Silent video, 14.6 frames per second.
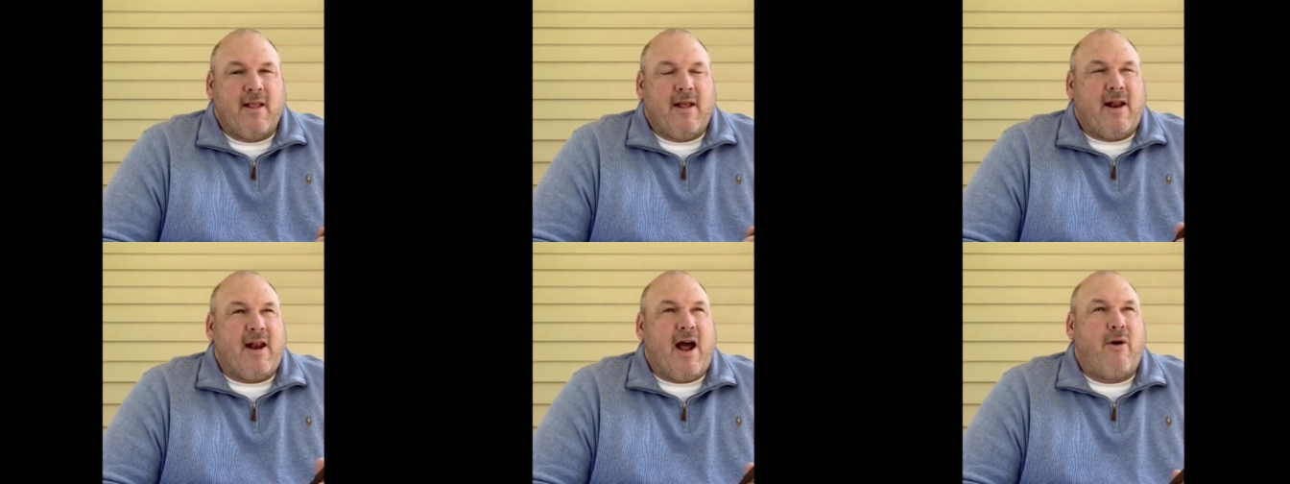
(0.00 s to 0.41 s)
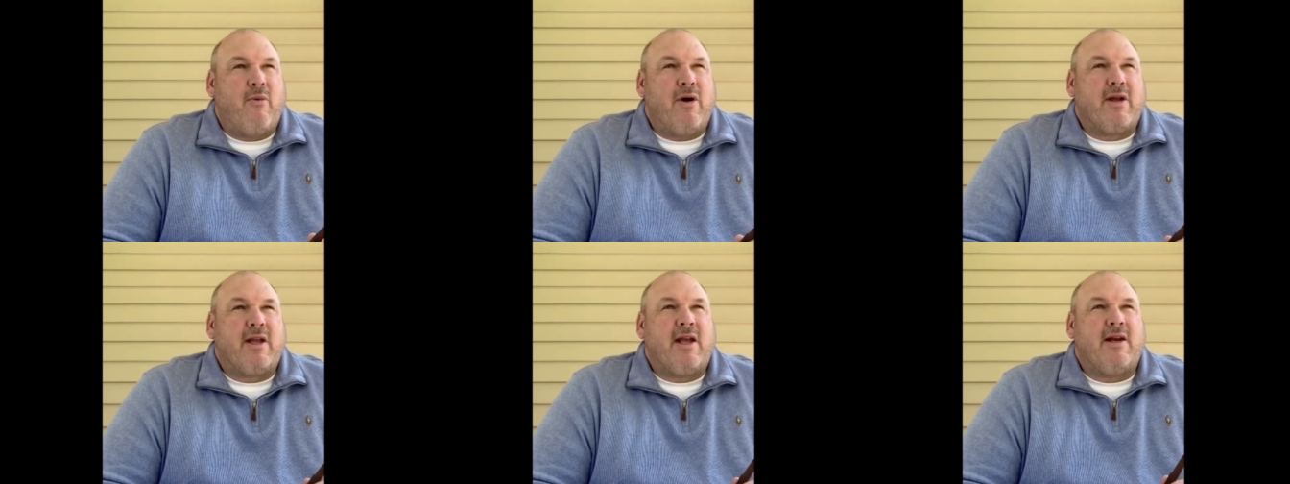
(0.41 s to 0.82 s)
And I
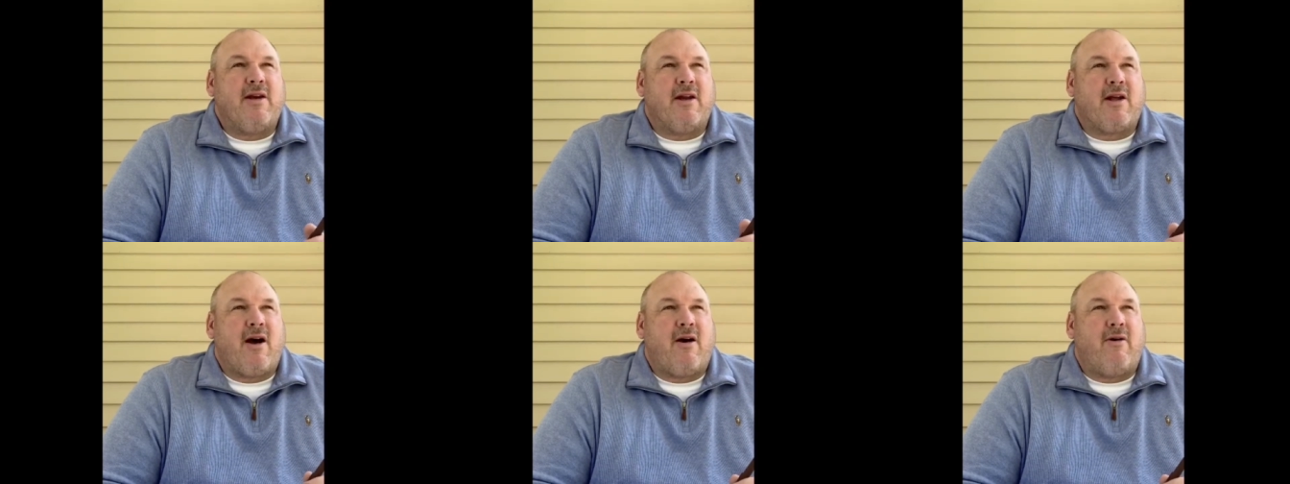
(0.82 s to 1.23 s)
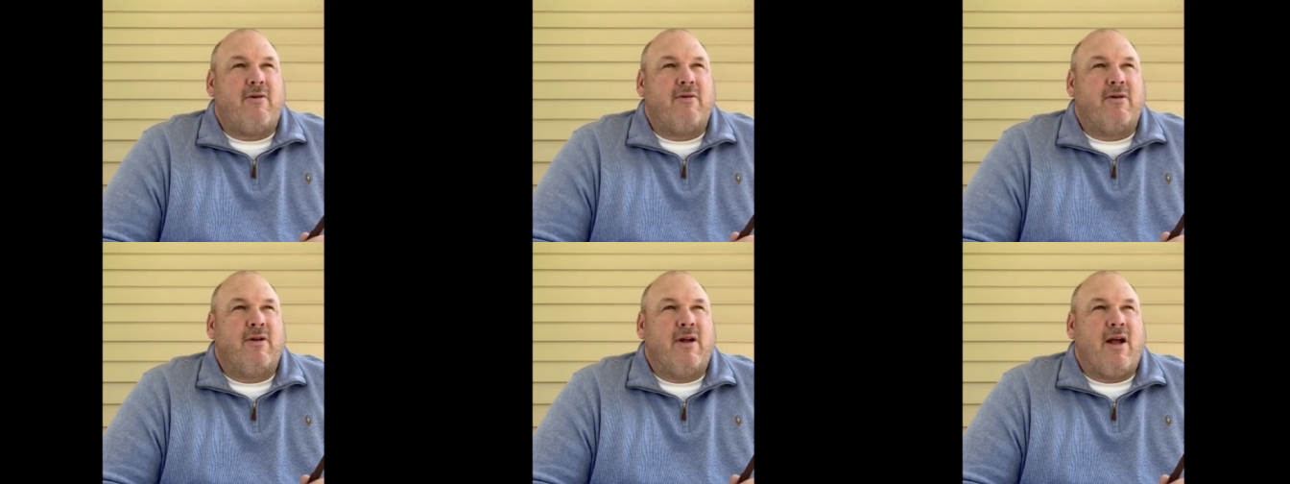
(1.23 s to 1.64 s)
wasn't getting a call,
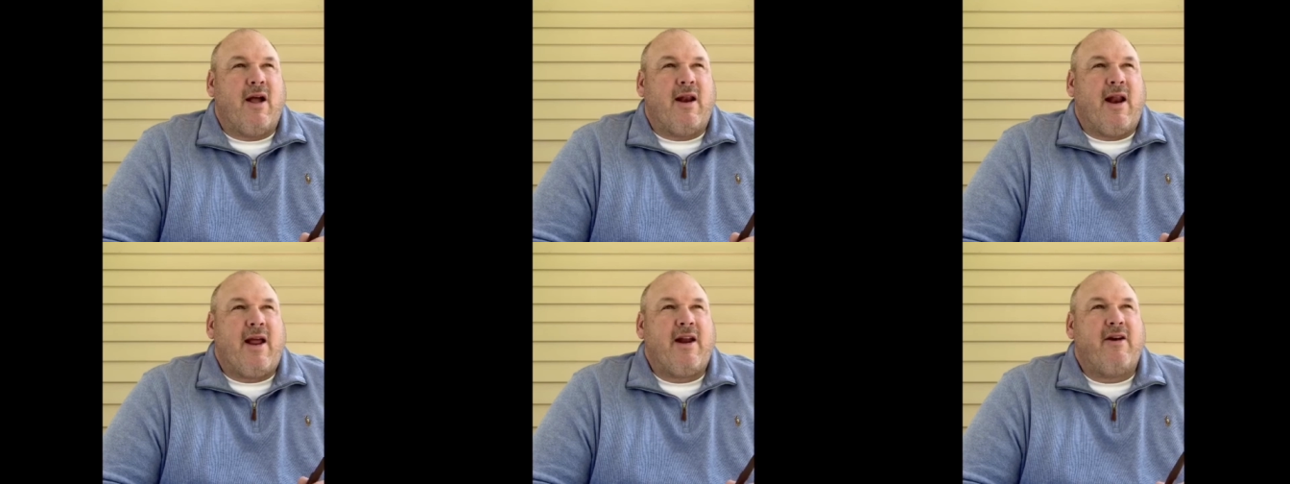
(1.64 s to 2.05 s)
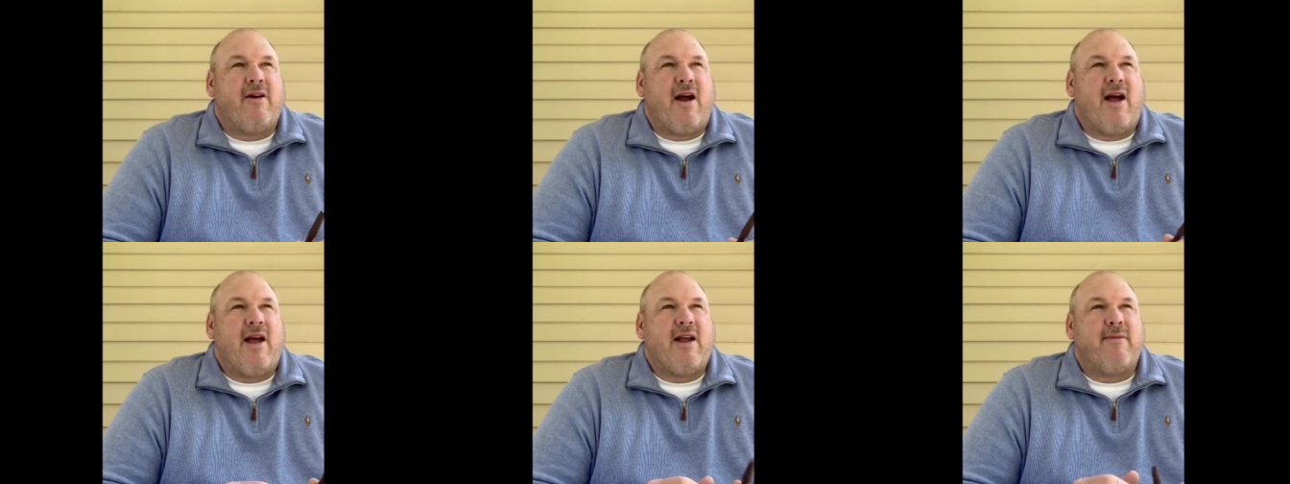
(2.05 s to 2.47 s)
and here
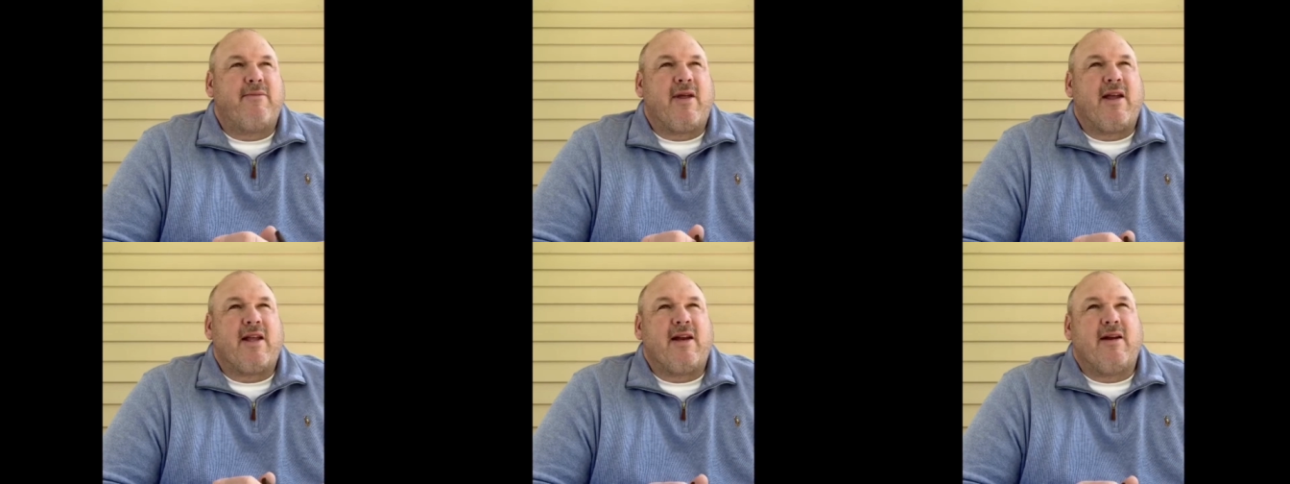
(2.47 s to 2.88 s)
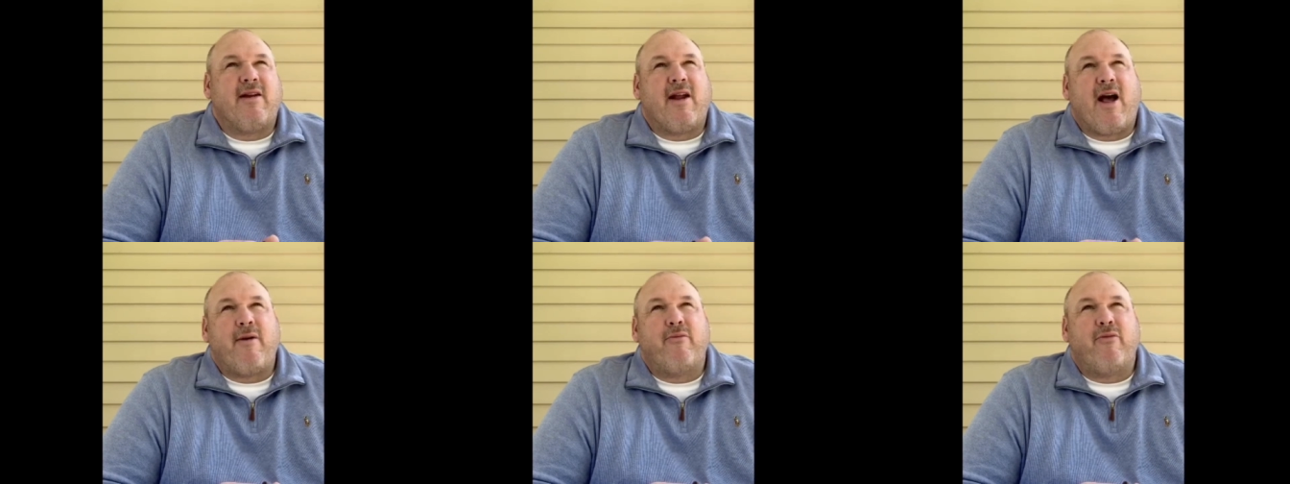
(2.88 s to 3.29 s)
I am thinking
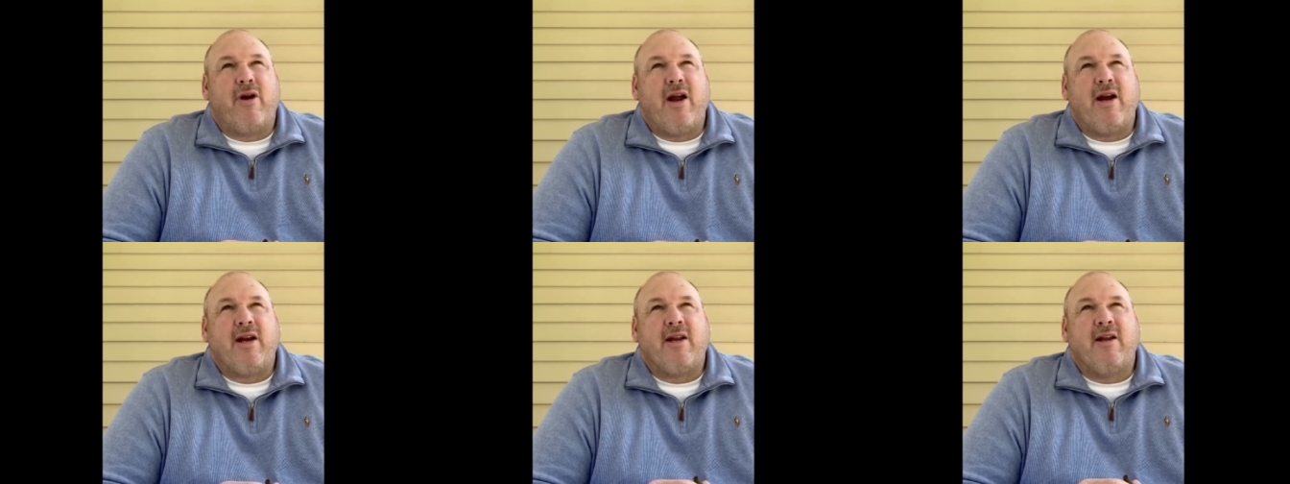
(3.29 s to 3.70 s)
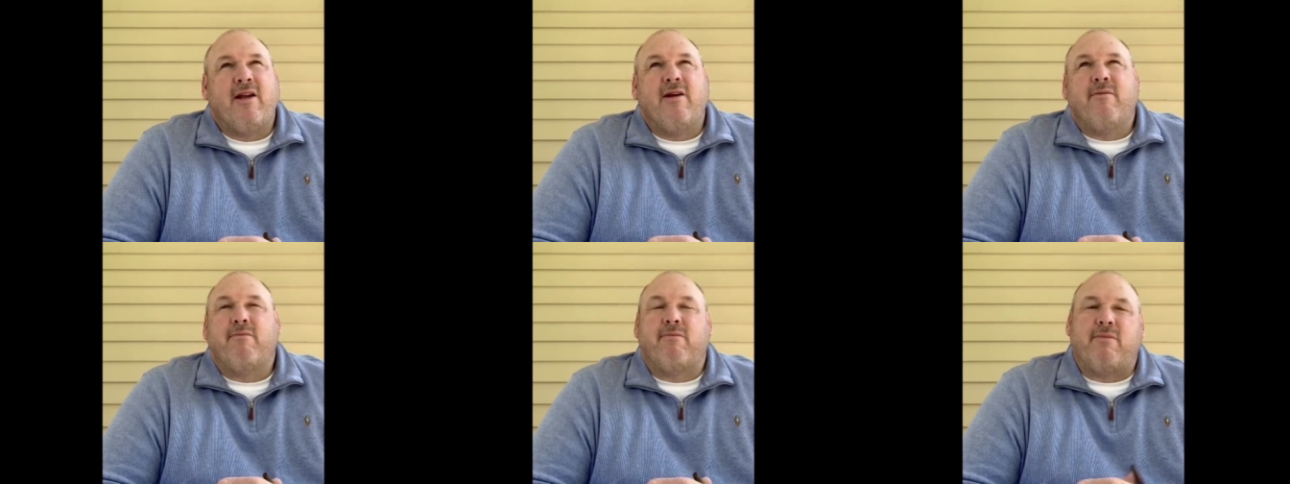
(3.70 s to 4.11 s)
I'm ready,
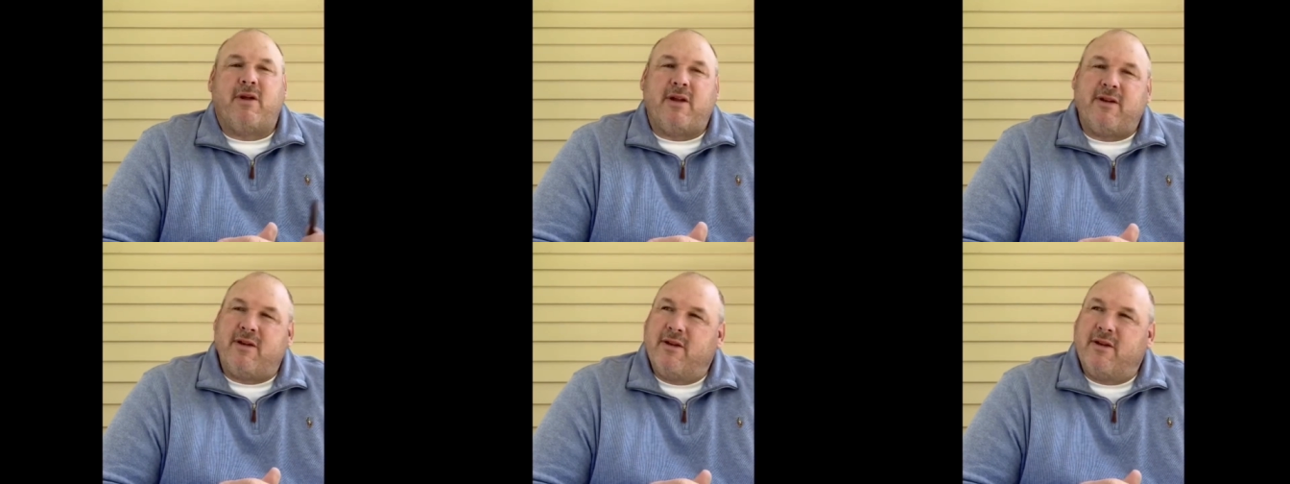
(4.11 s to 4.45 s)
but